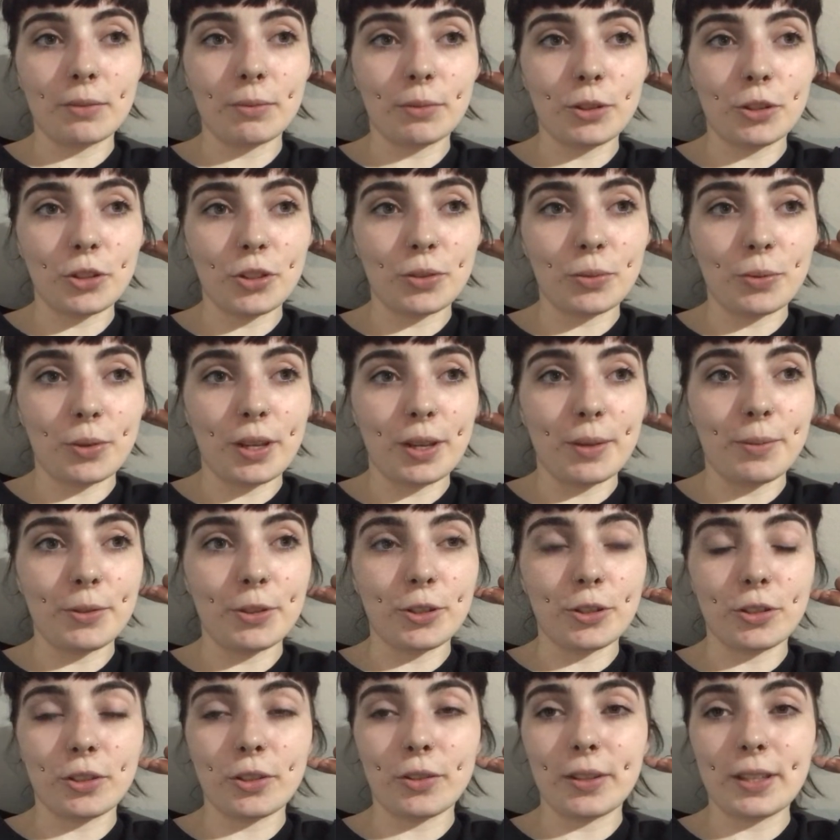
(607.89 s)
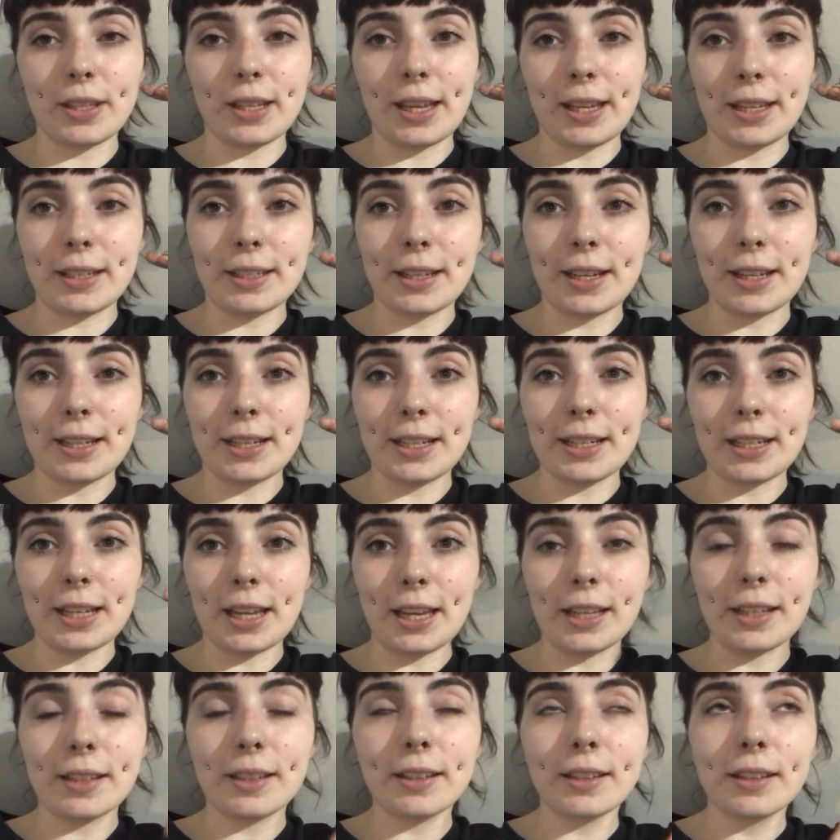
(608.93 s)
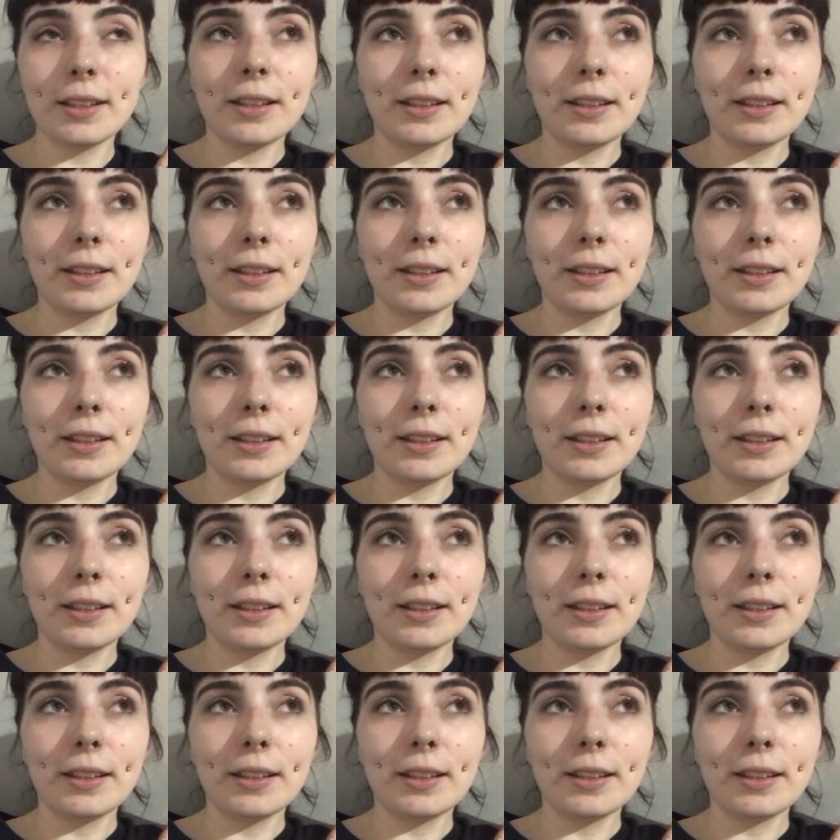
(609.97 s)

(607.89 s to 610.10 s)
which is what he was just doing then, and it like